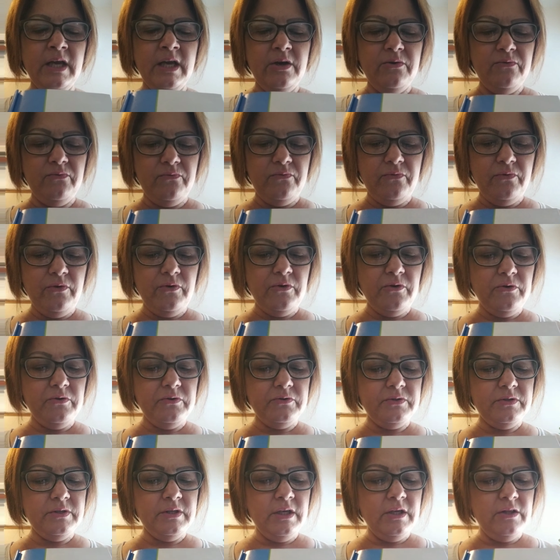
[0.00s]

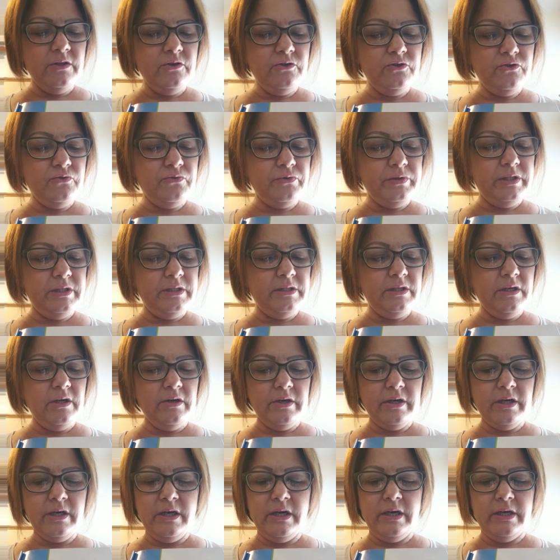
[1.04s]
First, the trees are
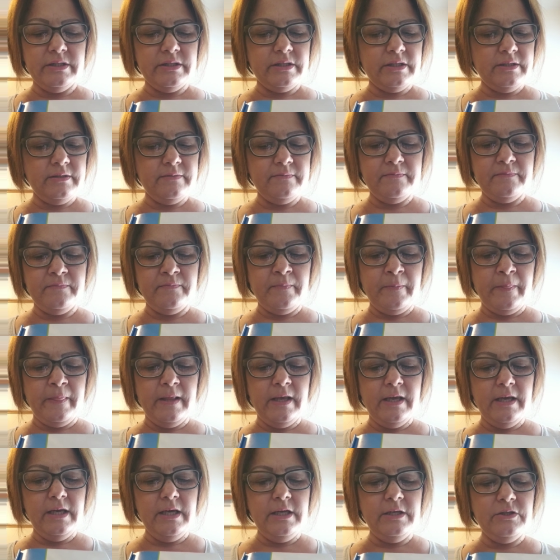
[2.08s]
cut
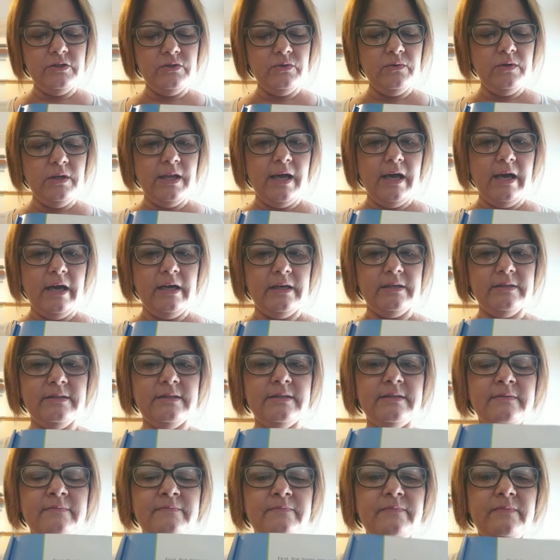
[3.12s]
into logs.
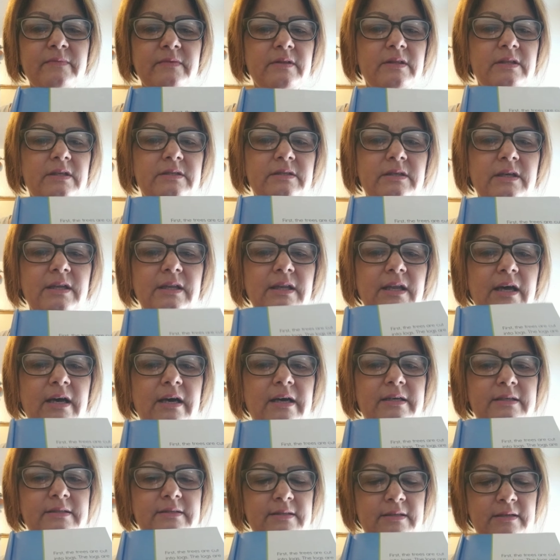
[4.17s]
These are
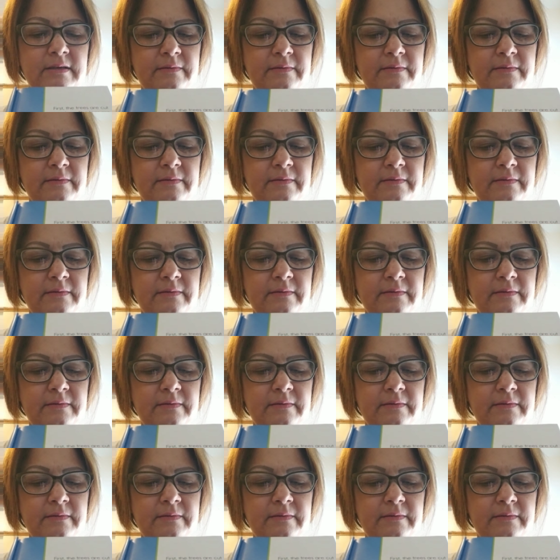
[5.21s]
logs.